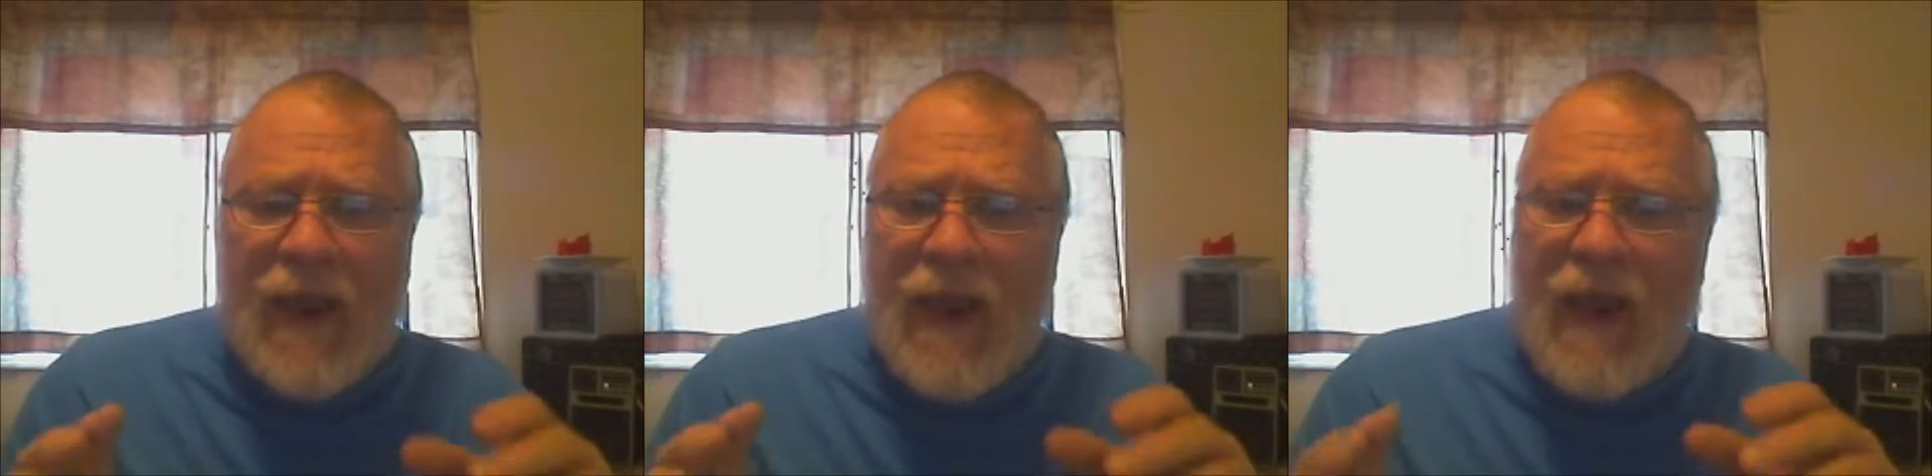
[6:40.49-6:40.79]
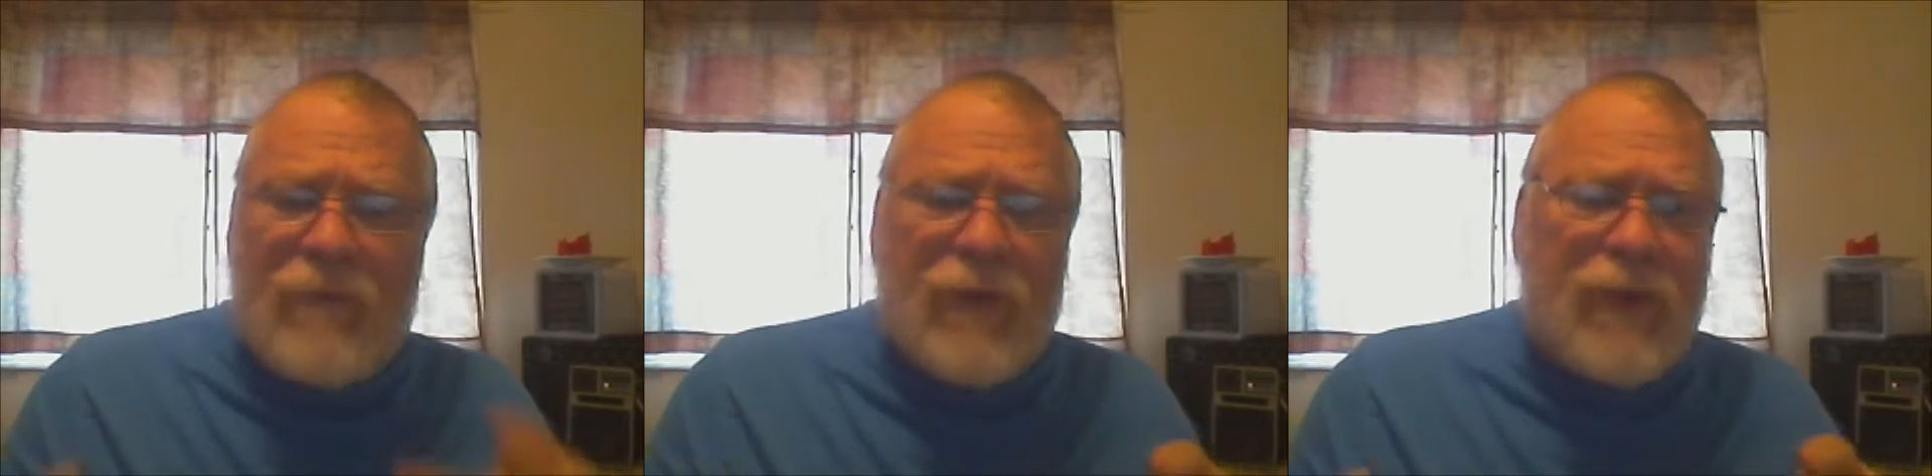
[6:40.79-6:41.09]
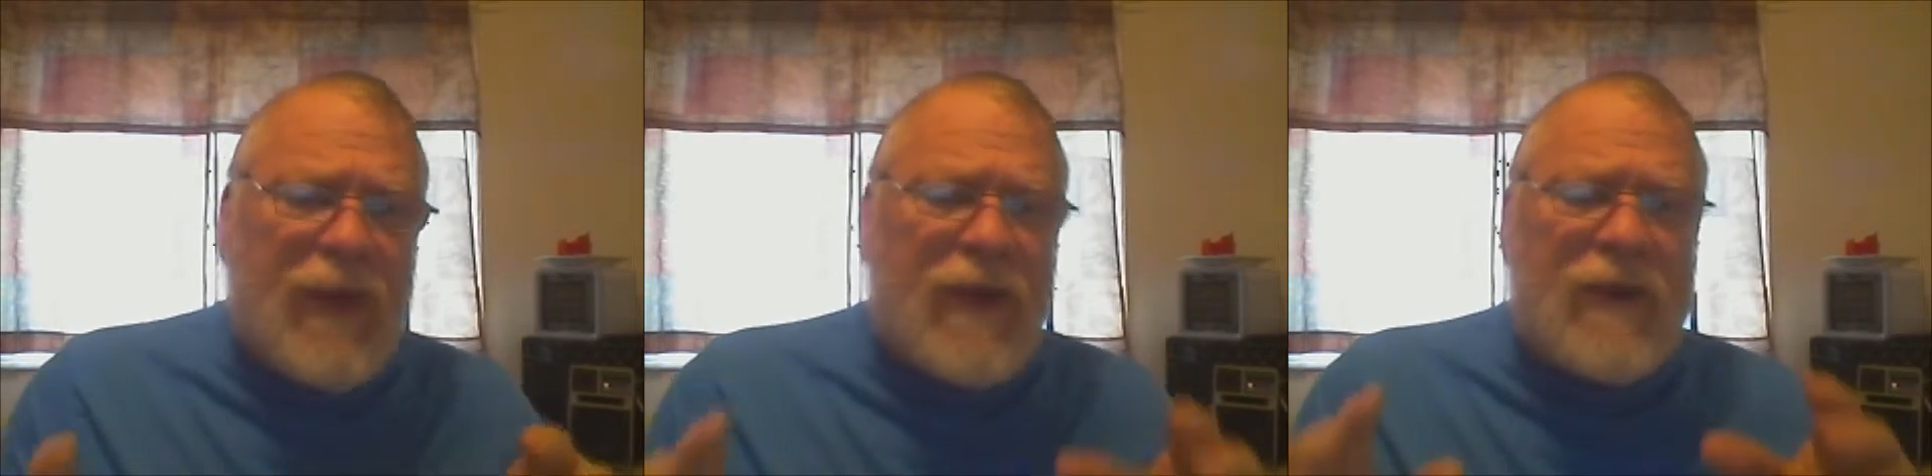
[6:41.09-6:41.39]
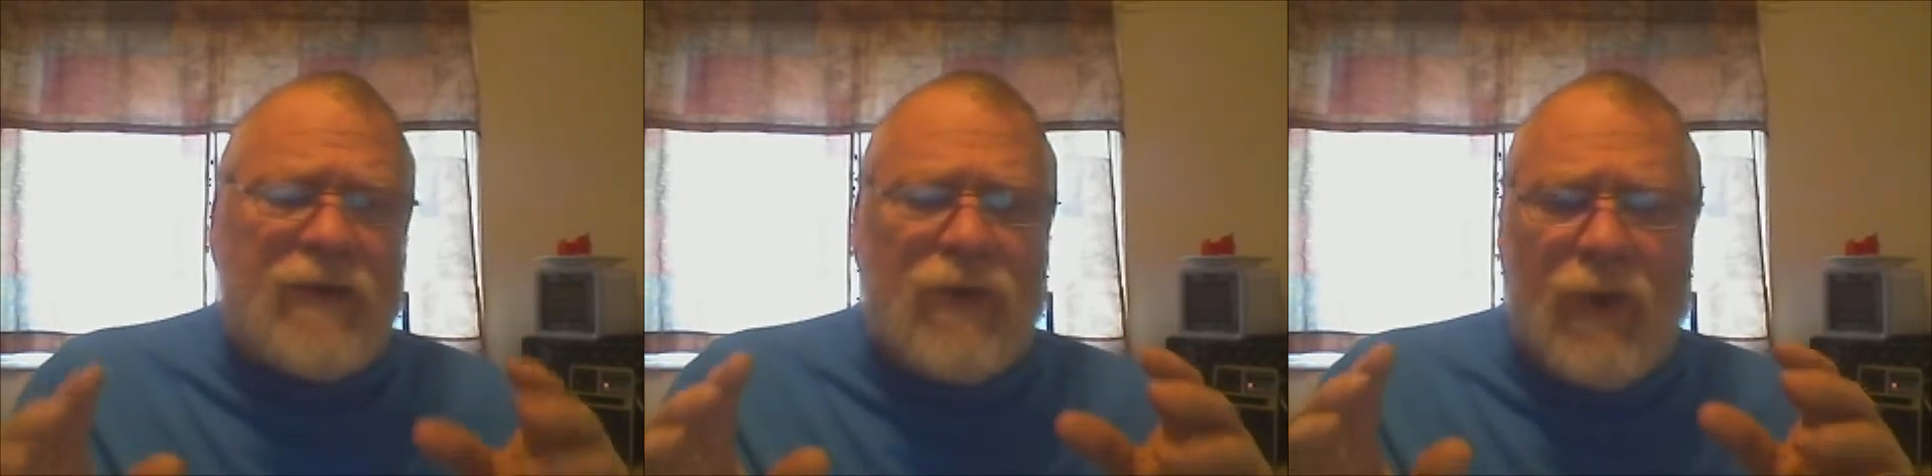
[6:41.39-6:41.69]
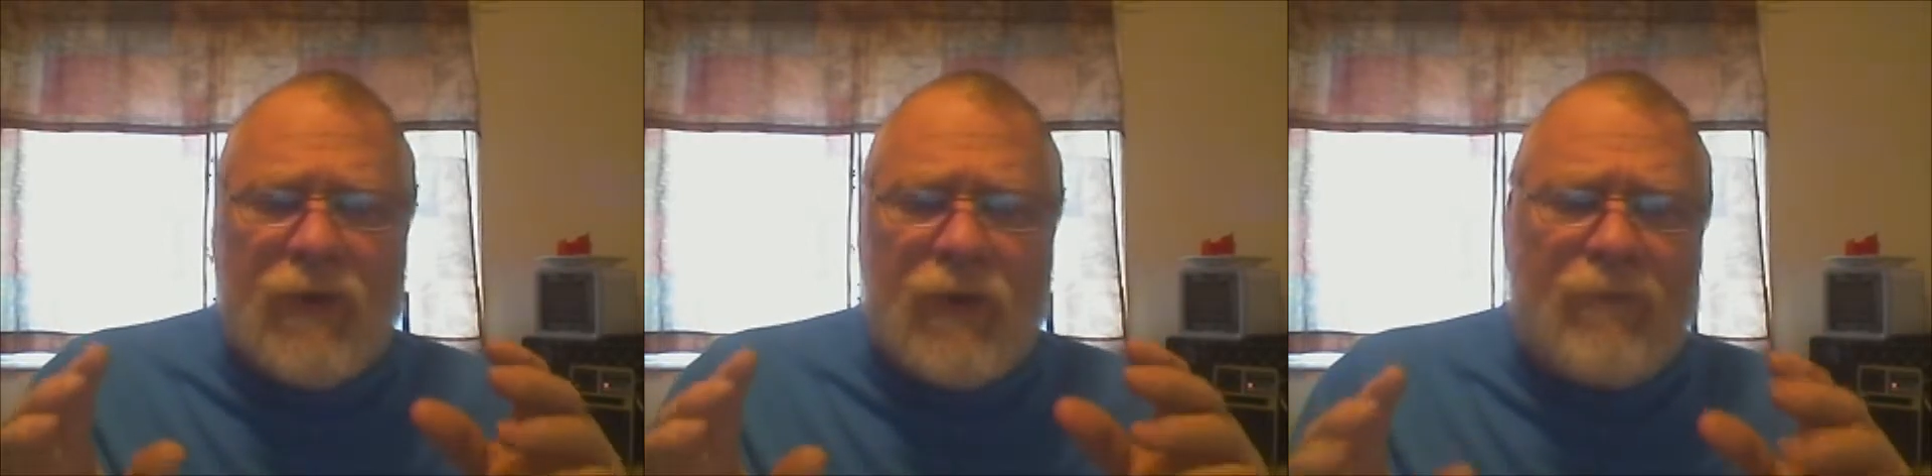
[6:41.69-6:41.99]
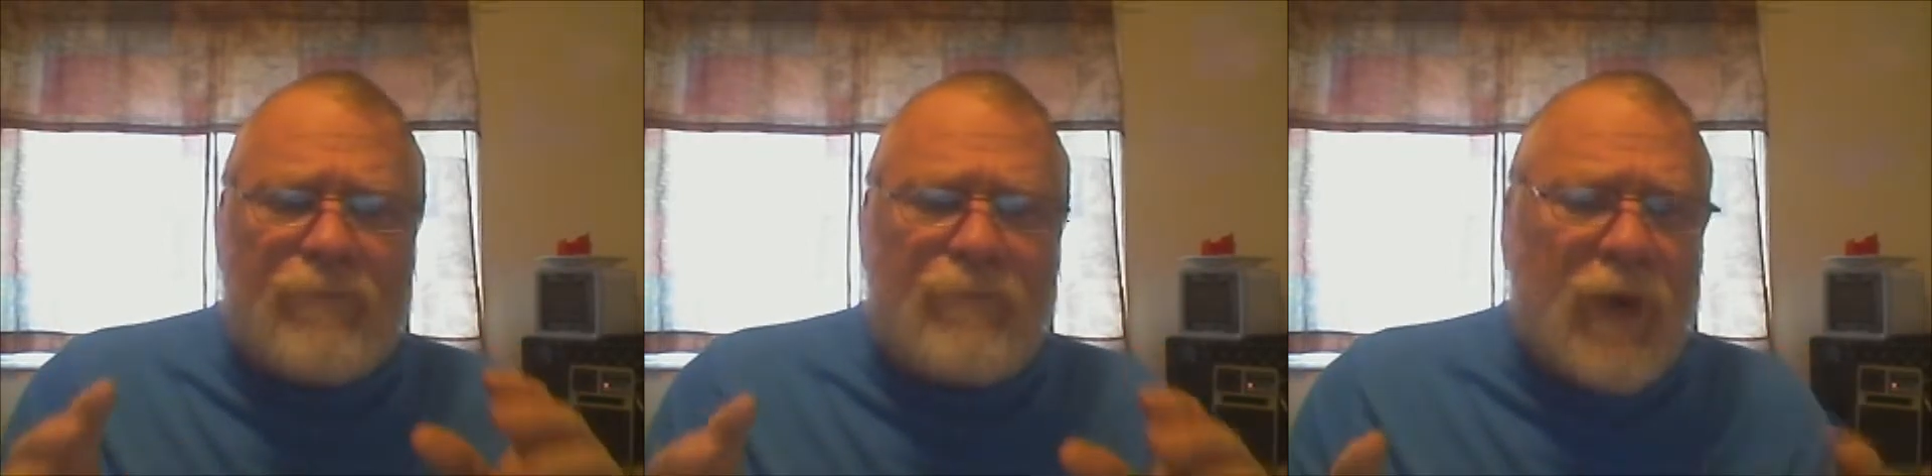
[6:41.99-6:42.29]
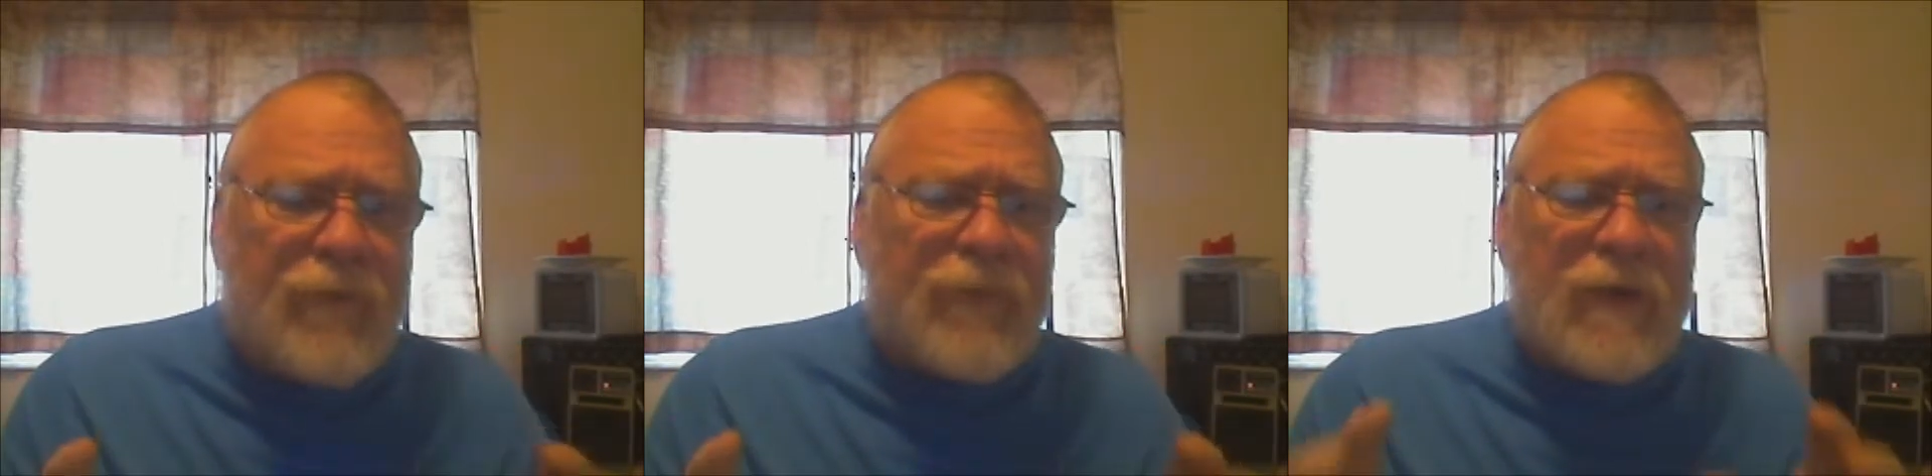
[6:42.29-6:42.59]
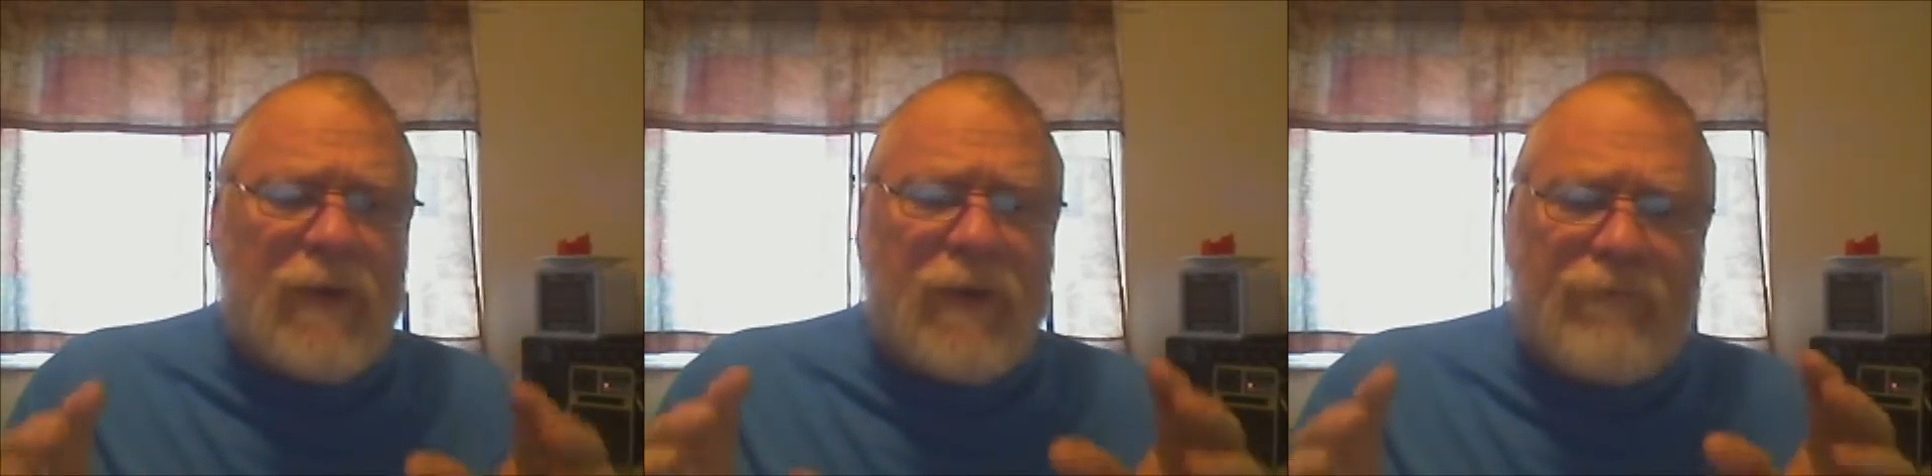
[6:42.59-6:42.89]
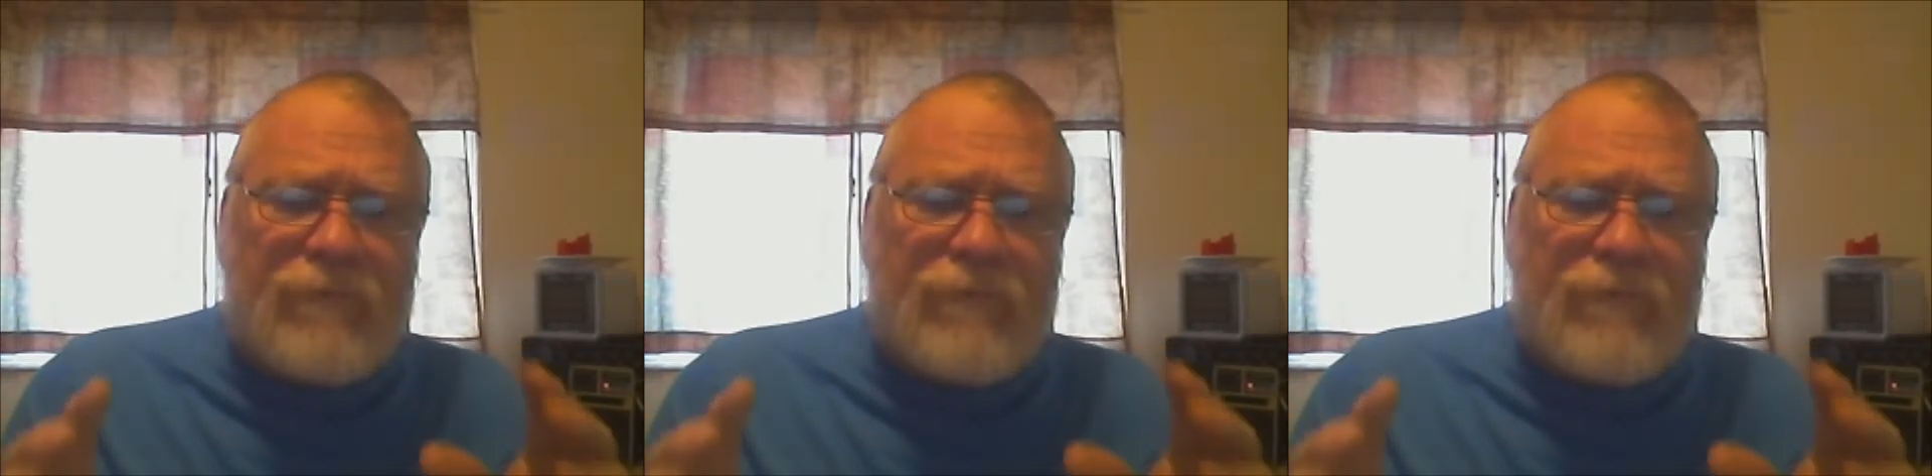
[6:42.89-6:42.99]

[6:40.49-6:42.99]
everything is going to perfectly